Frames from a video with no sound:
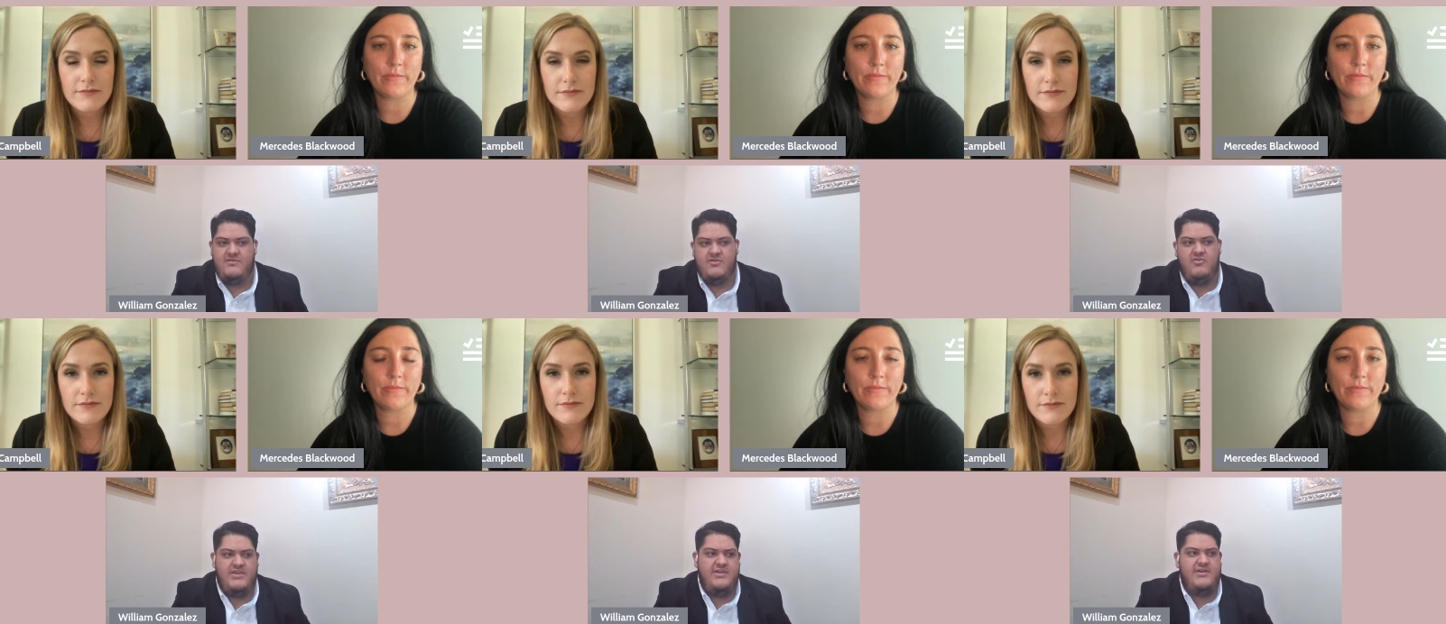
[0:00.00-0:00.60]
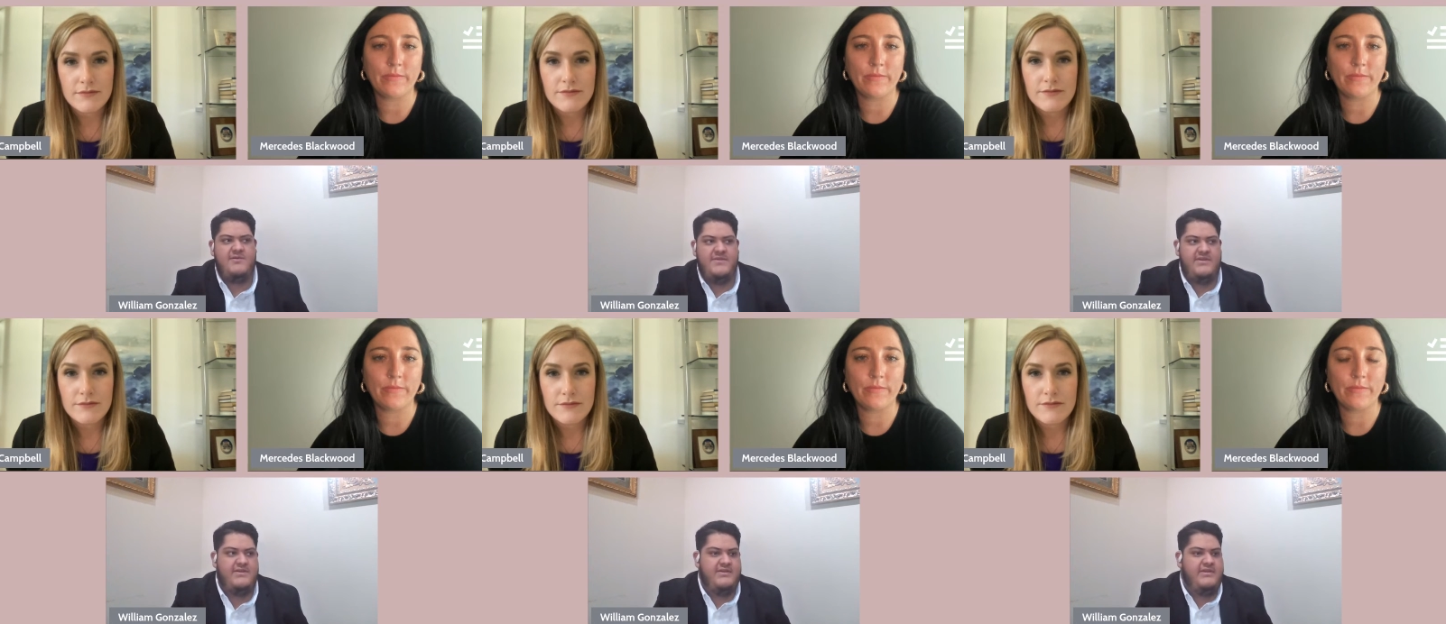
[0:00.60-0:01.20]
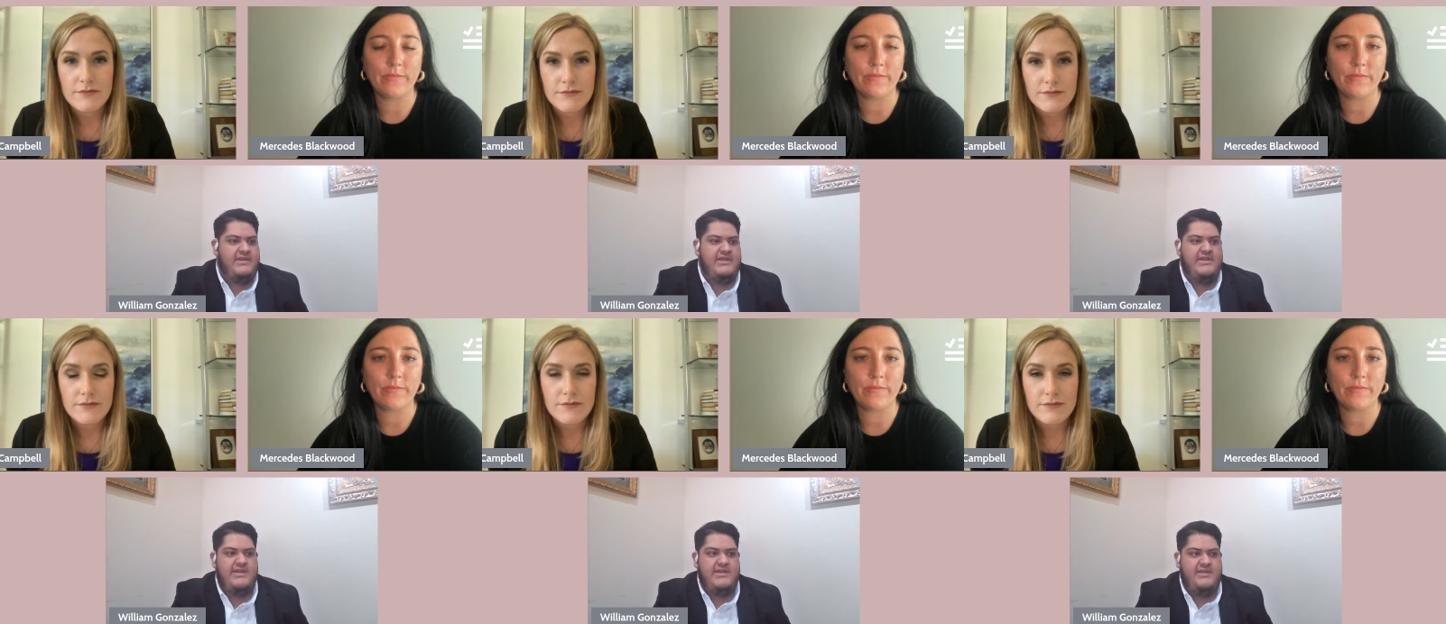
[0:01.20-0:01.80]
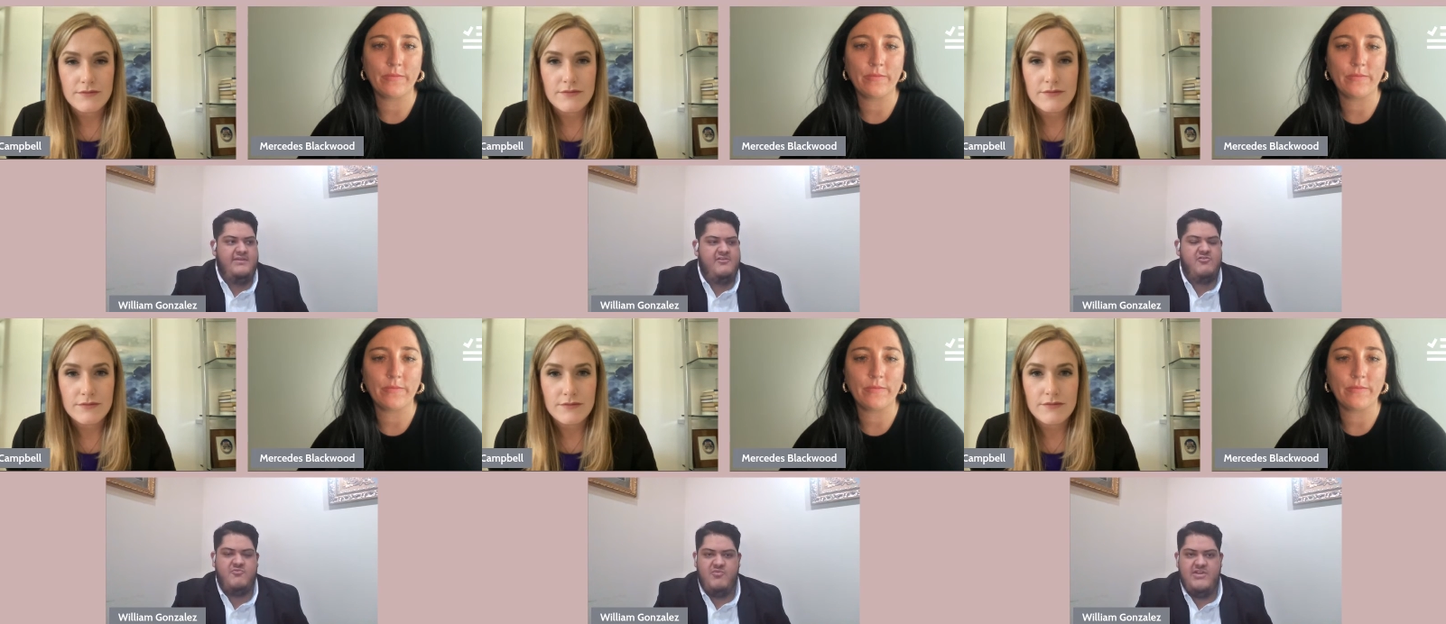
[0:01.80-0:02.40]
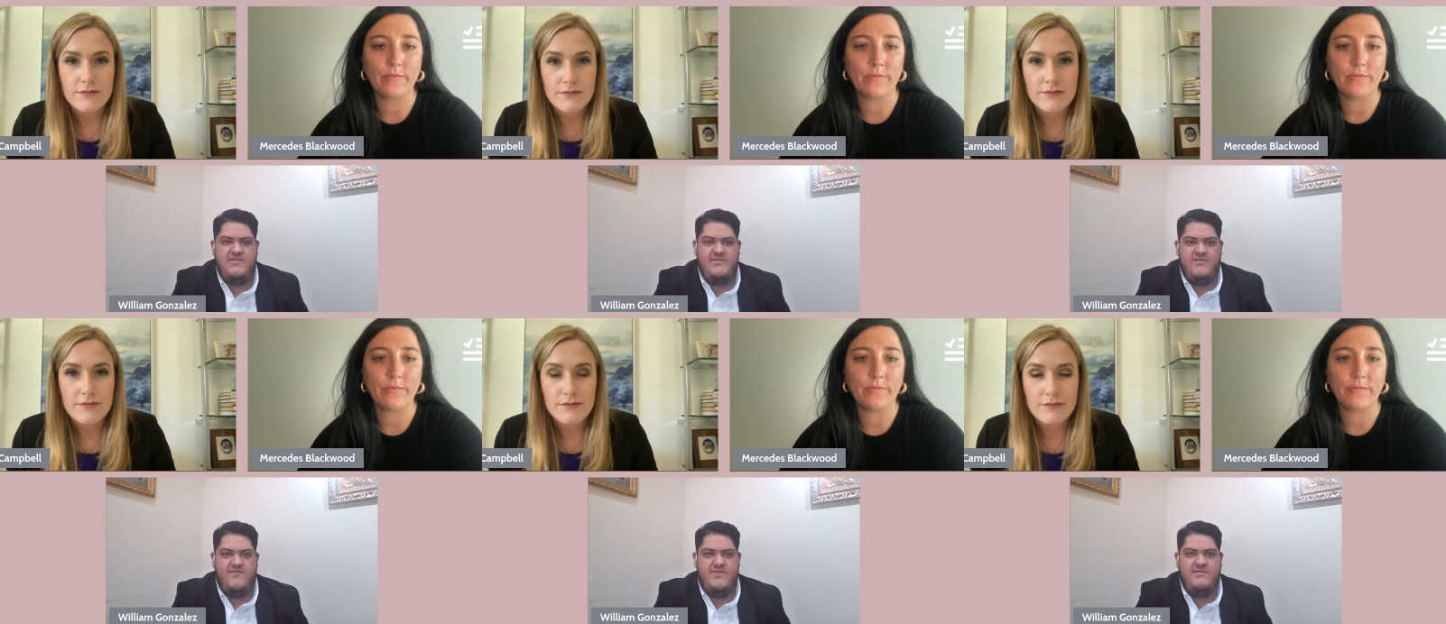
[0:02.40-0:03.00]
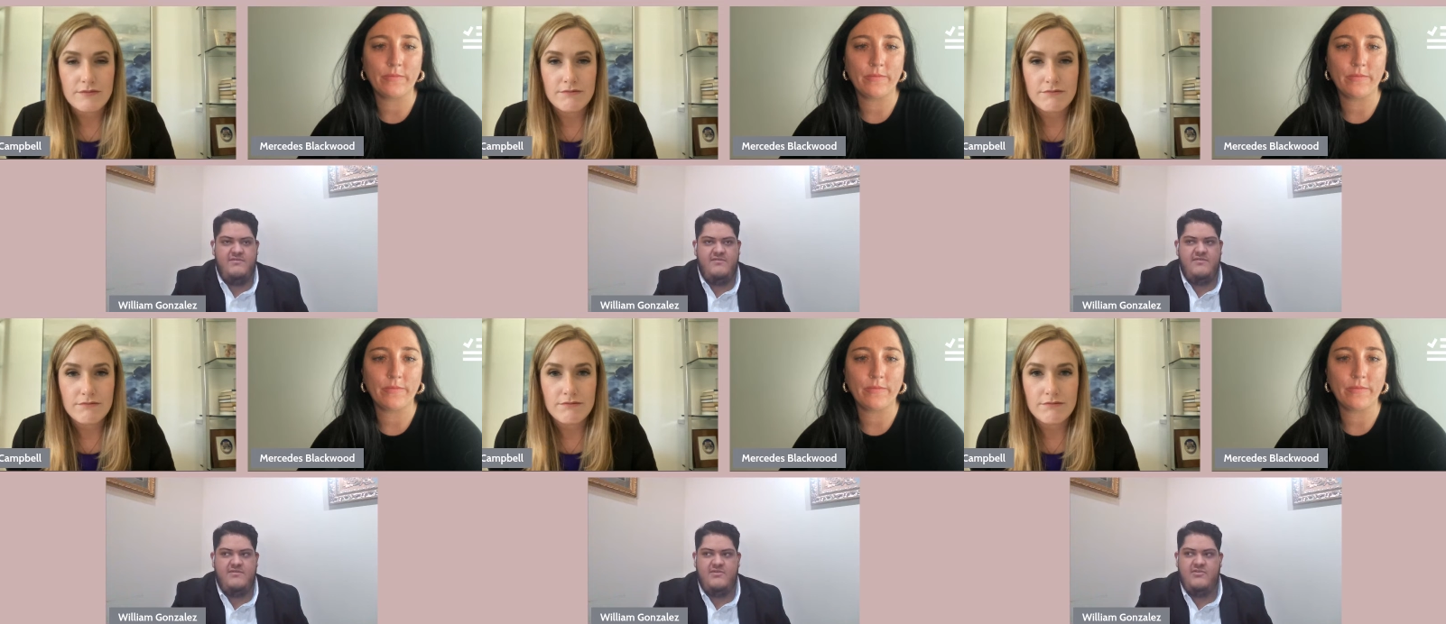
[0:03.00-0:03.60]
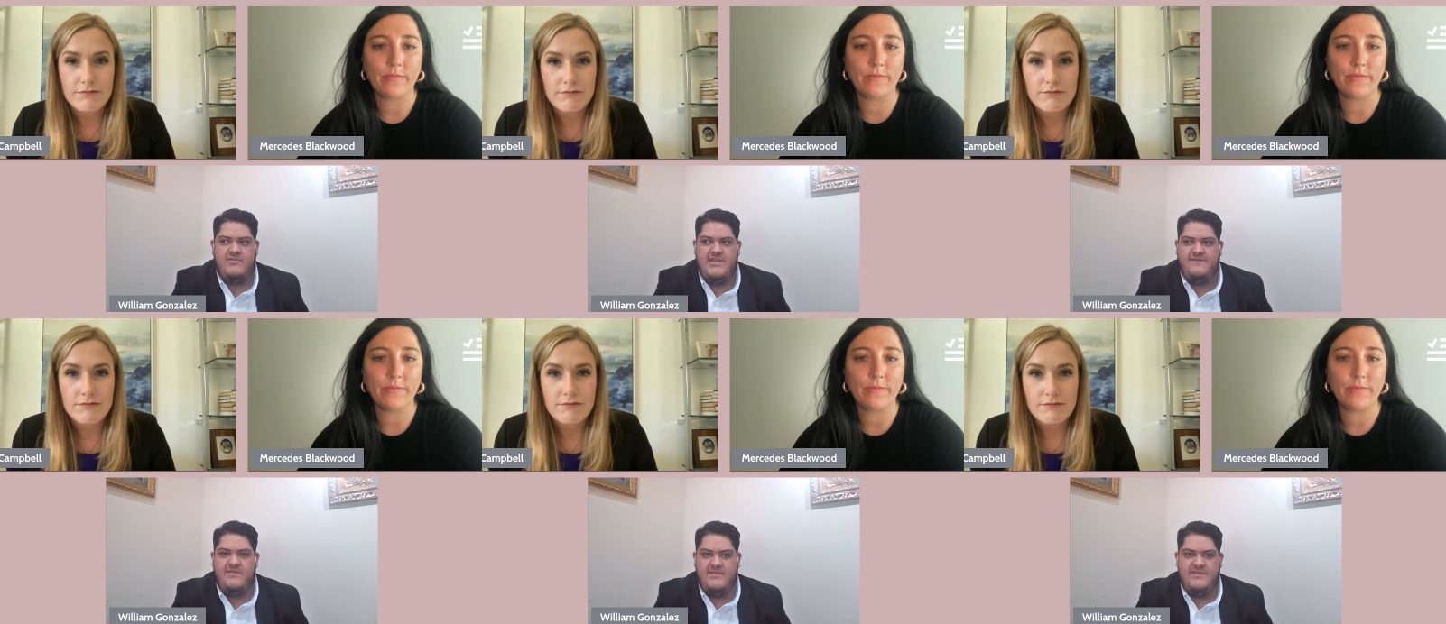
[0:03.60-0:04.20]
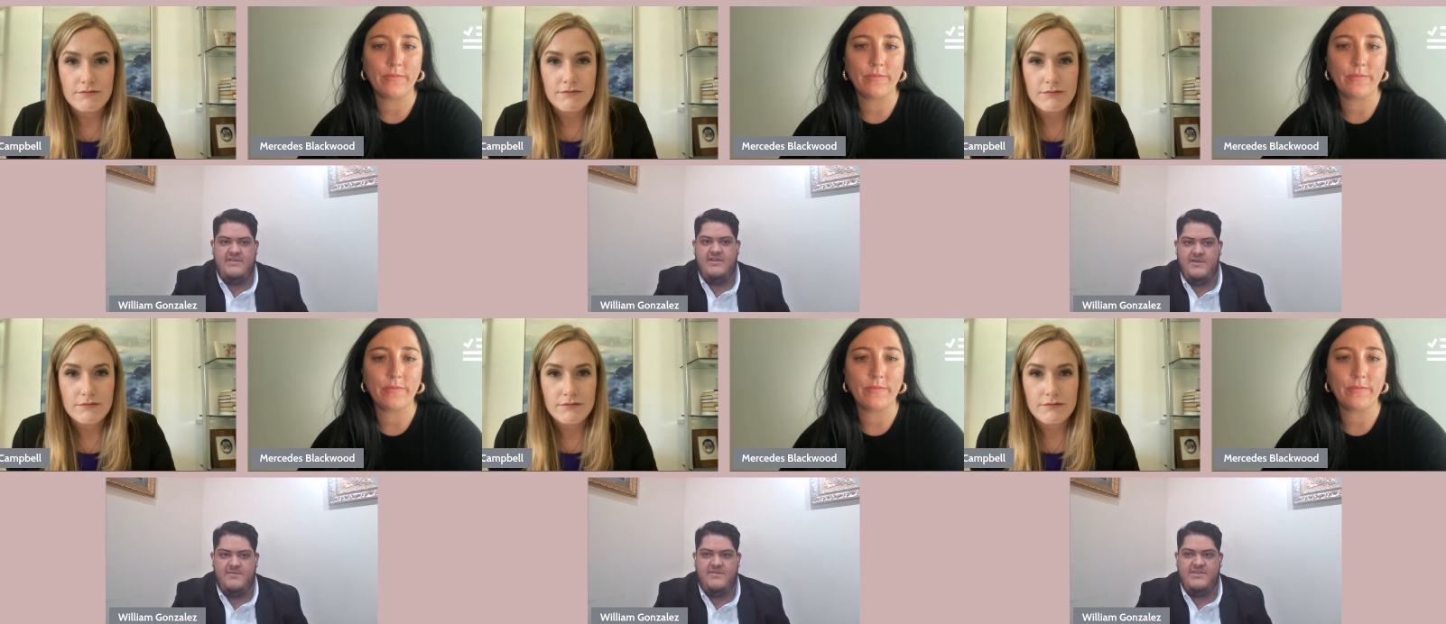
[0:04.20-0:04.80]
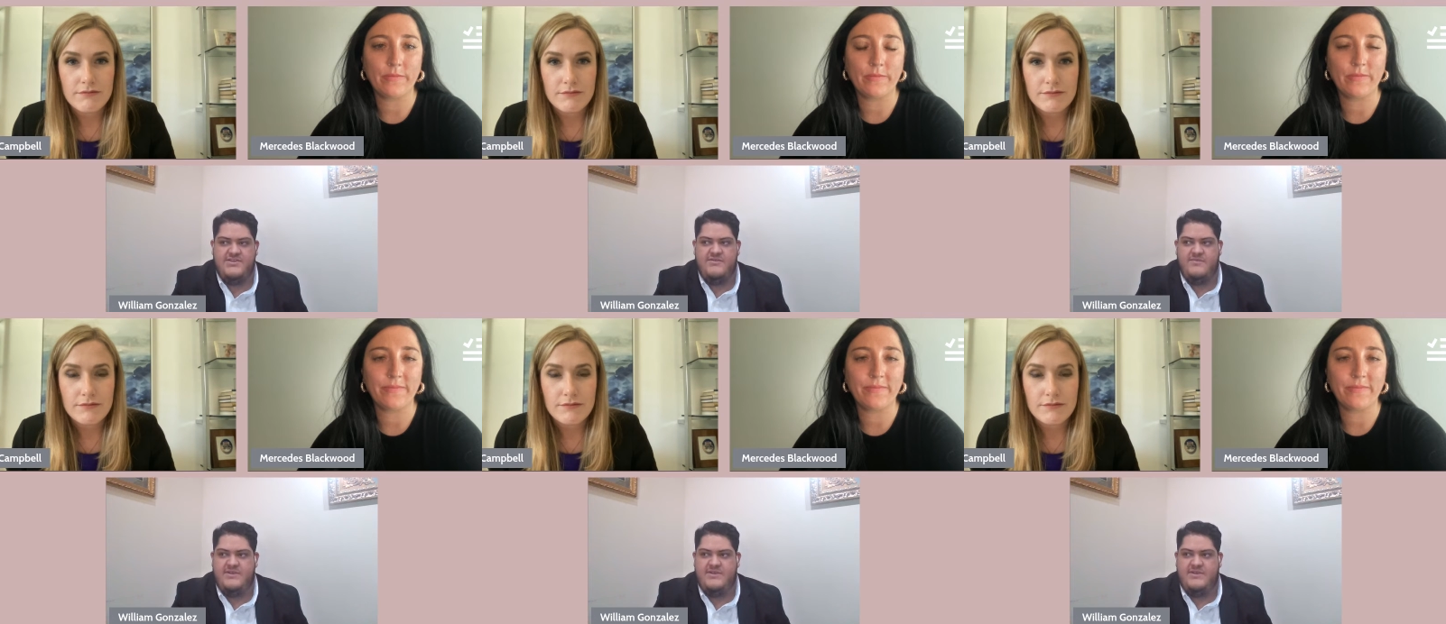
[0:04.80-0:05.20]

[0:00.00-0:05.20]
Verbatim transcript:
Speaker 1: going up and uh, expressing your views, you definitely see that opposition.